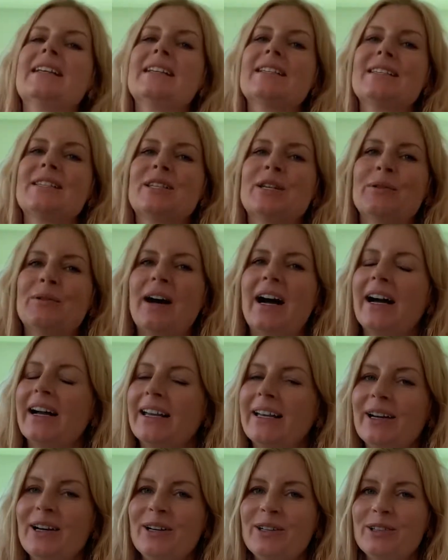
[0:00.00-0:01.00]
So I
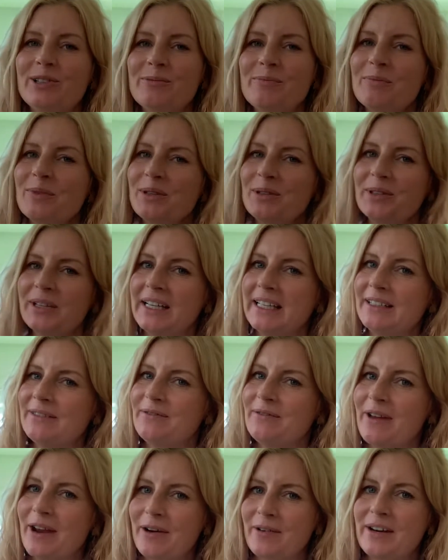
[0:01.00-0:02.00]
hope you had
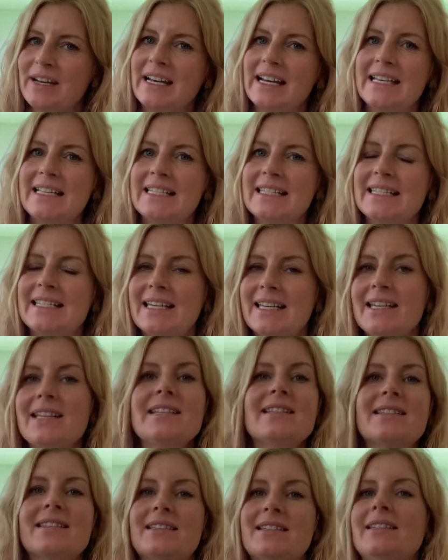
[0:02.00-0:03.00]
very nice
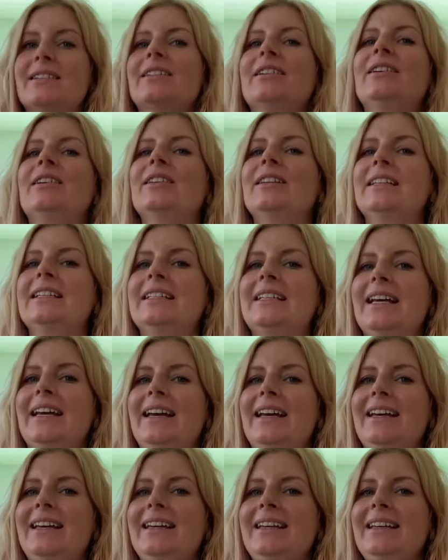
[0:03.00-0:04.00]
Easter
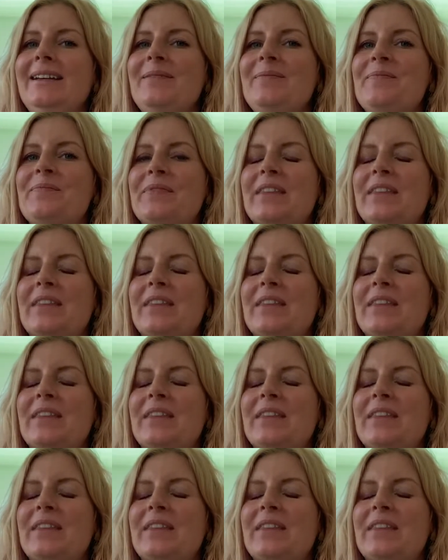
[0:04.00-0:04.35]
holiday.